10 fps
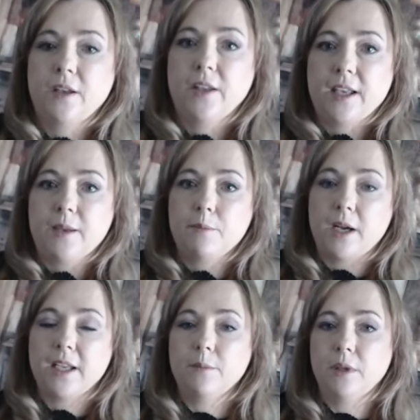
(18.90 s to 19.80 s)
Okay,
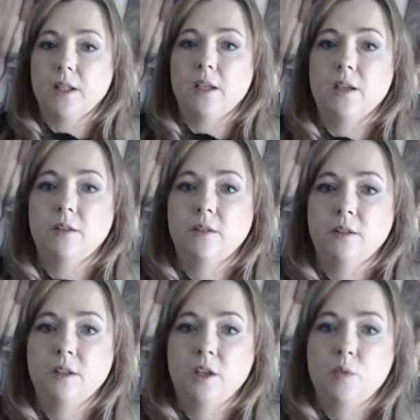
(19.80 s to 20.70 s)
Mica Miller
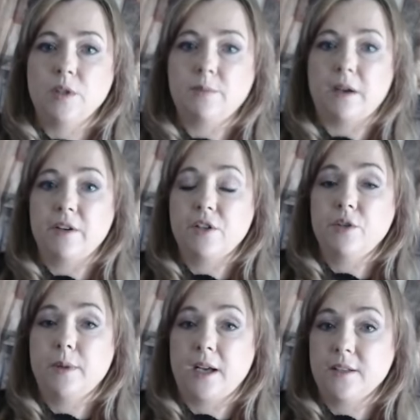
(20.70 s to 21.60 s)
was married
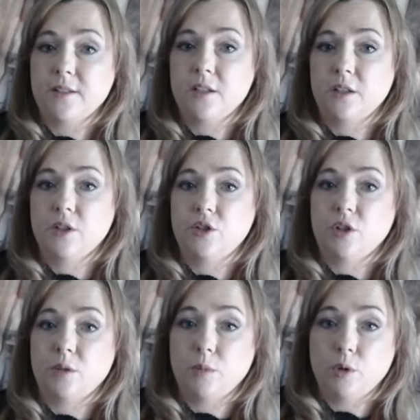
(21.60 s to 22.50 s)
to Pastor
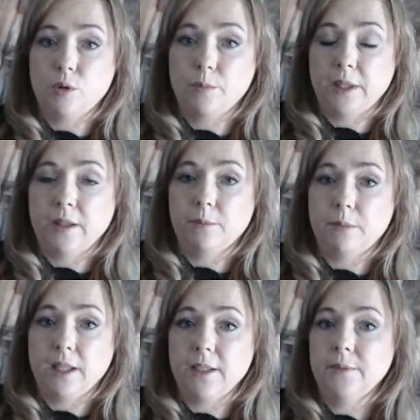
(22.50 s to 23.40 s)
John Paul Mil
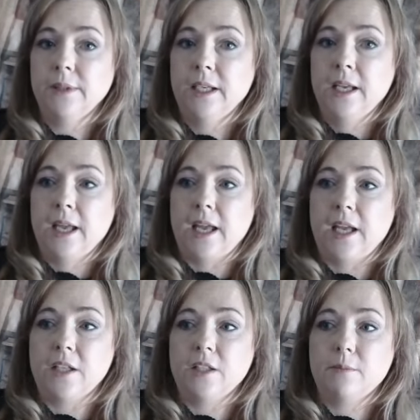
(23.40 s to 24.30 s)
Miller
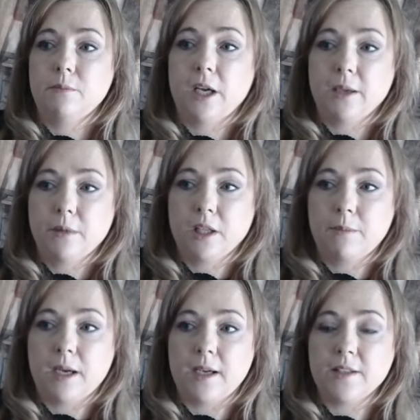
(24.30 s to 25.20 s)
and Mica Miller
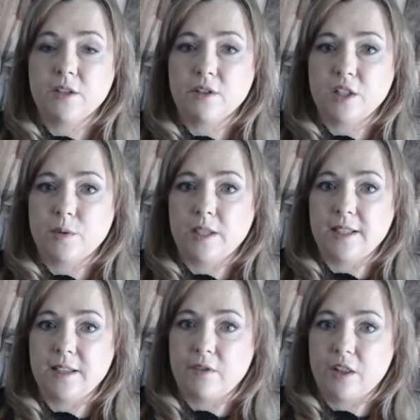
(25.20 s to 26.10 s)
passed on the
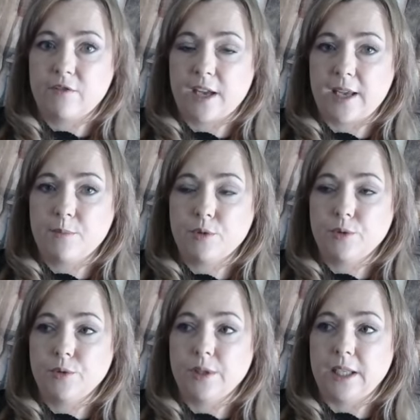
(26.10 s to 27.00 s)
27th of
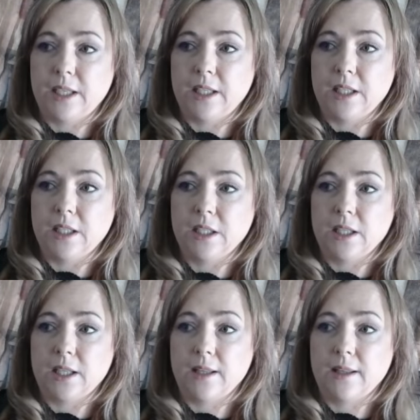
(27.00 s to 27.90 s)
April in
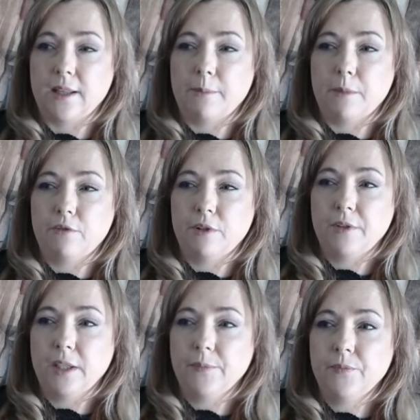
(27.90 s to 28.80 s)
Lumber
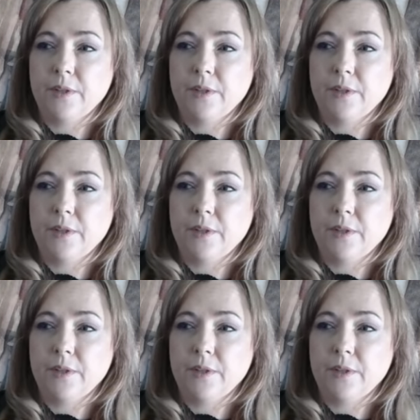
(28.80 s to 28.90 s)
River,